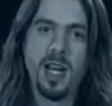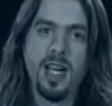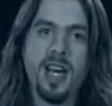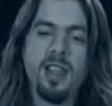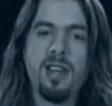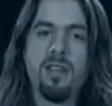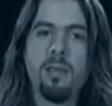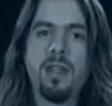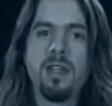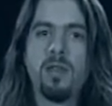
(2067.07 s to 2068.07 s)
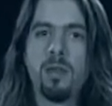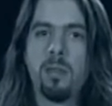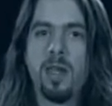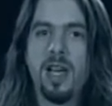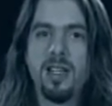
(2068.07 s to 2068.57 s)
now that you're familiar with
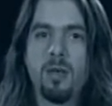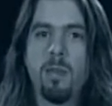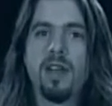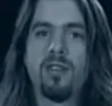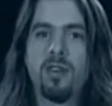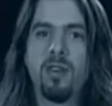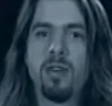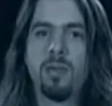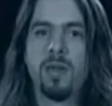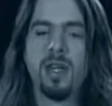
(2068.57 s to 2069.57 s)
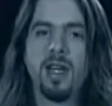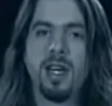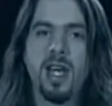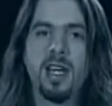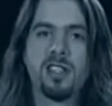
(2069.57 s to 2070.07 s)
playing to a metronome
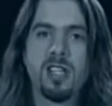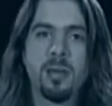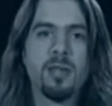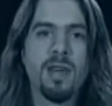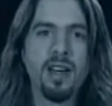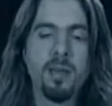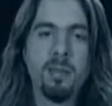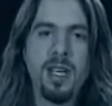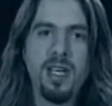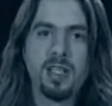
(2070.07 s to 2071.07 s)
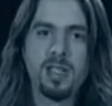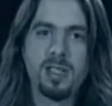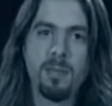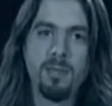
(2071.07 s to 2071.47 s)
and subdividing the beats,